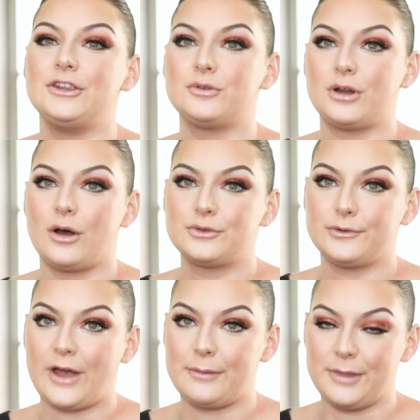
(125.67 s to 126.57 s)
And you can
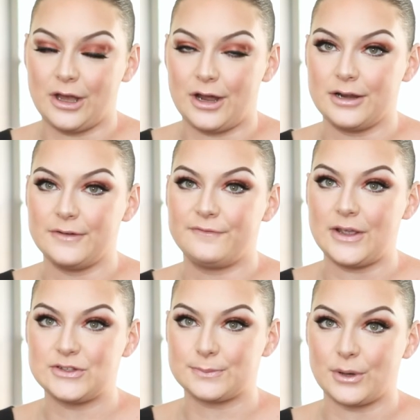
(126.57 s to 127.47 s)
also find me on
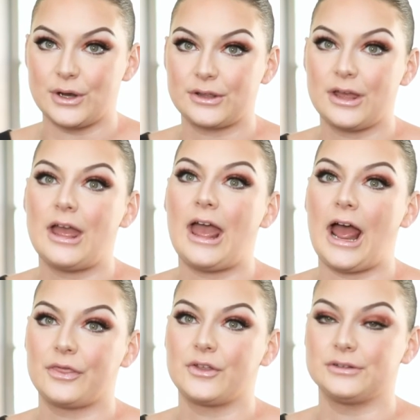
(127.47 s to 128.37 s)
Facebook
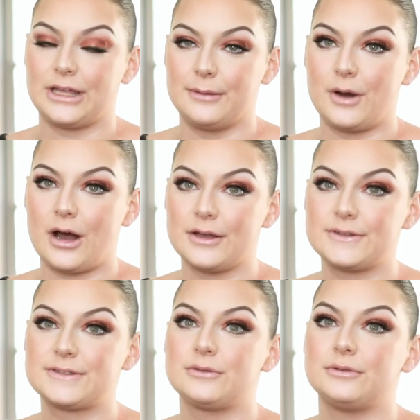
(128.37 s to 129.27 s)
at the Glam
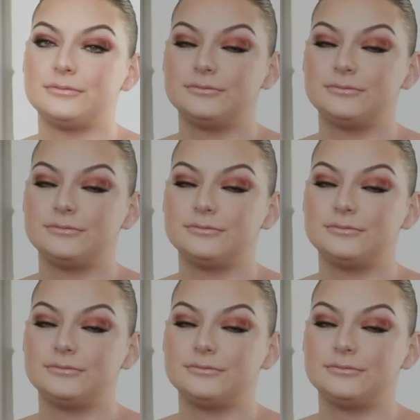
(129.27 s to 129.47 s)
Boss.